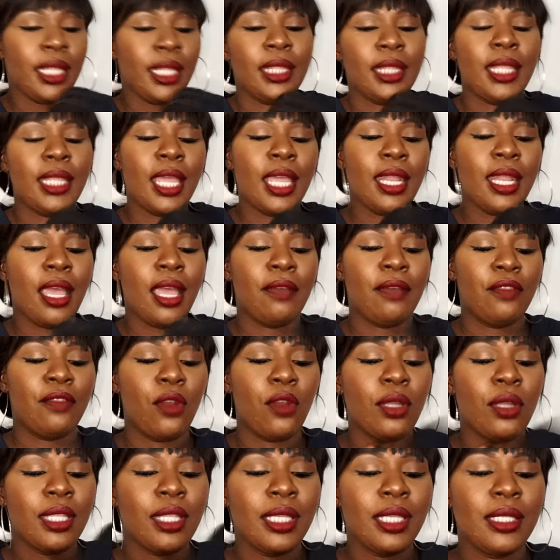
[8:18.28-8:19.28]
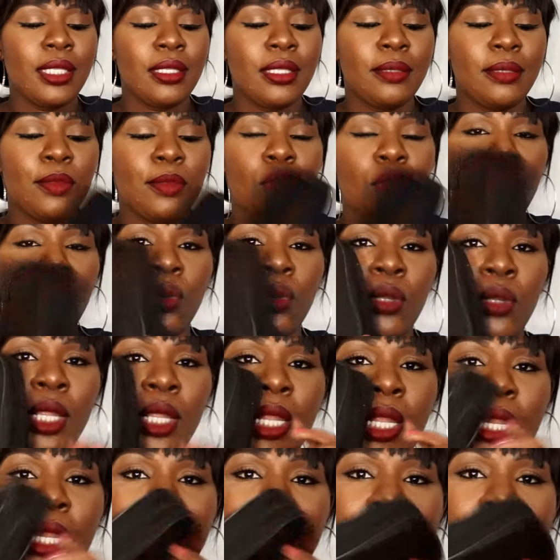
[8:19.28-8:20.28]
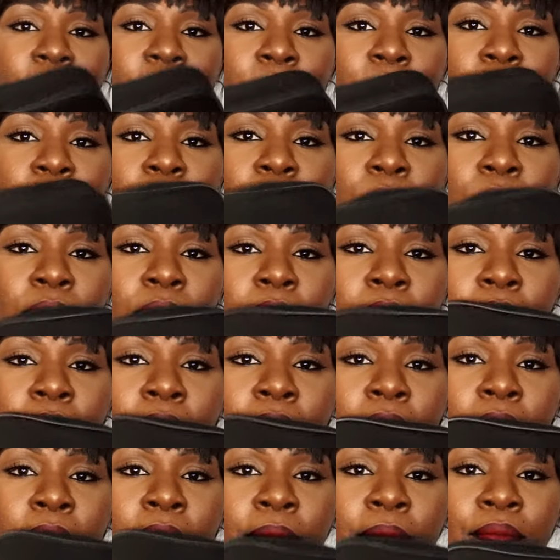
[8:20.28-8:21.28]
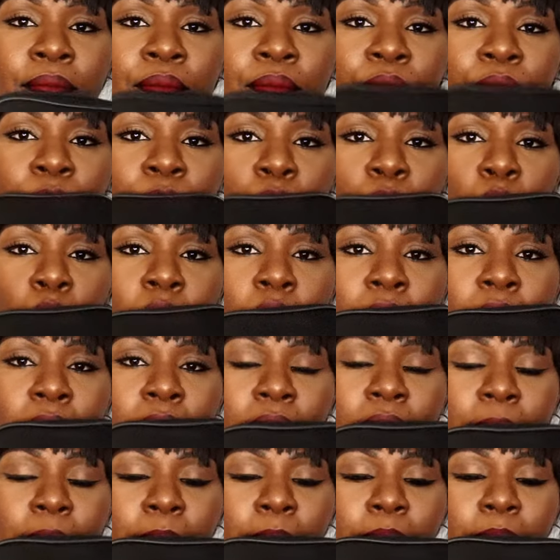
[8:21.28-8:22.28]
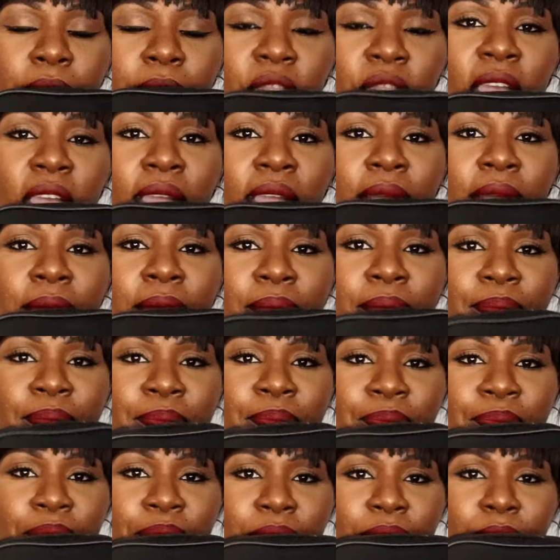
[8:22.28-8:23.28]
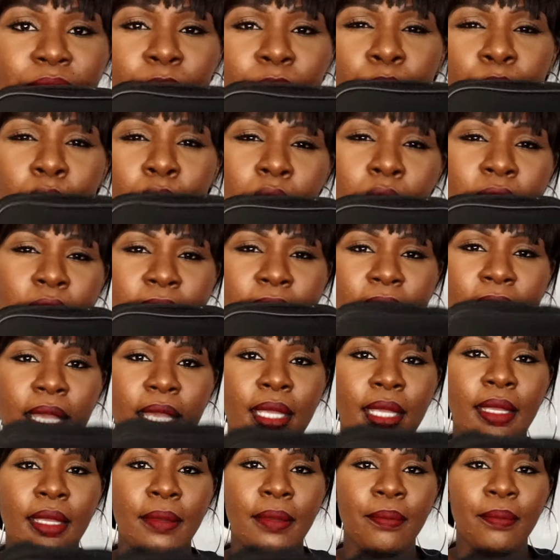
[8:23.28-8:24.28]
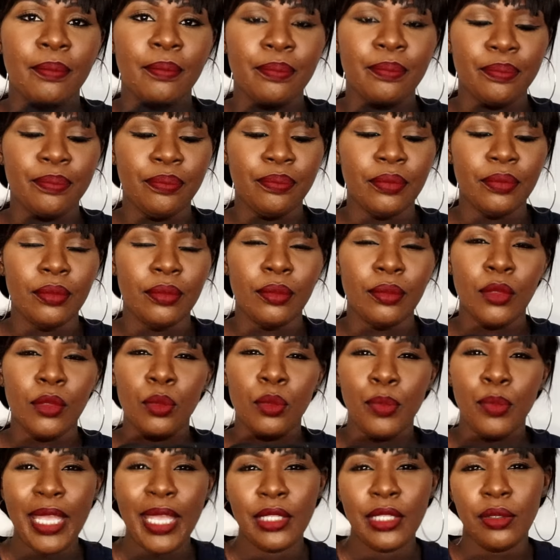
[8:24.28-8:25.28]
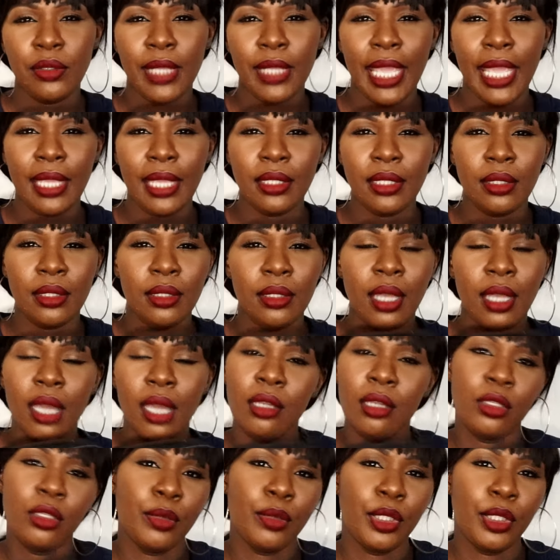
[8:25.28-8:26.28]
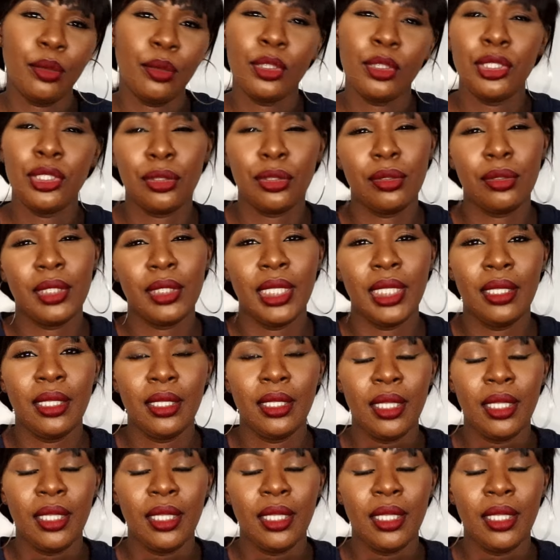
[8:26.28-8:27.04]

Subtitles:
Then I've got this small little wallet thing, purse thing, pencil case, I don't know, what do you call it?